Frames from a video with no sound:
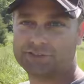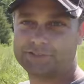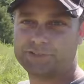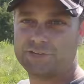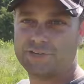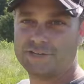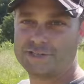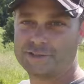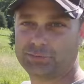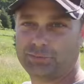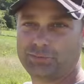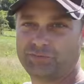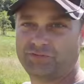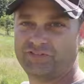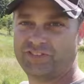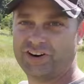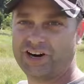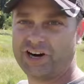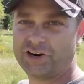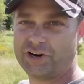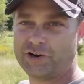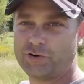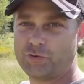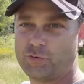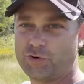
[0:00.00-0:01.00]
a, it's
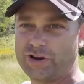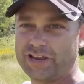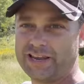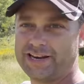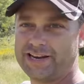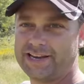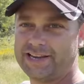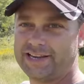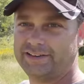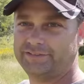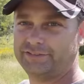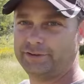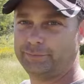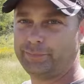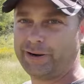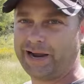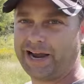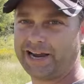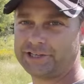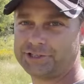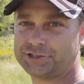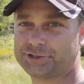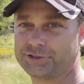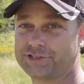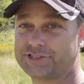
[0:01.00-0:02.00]
very weedy of a
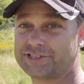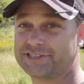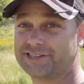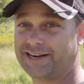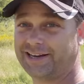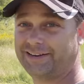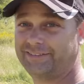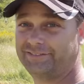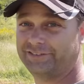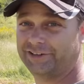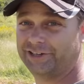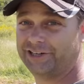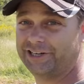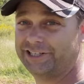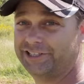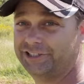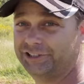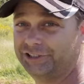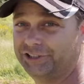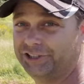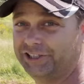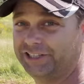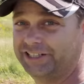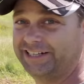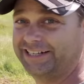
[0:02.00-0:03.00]
pasture. It's not very
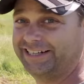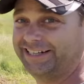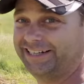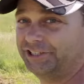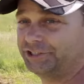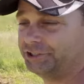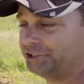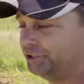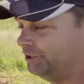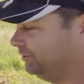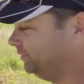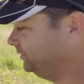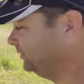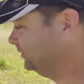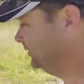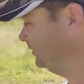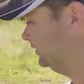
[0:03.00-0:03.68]
good condition.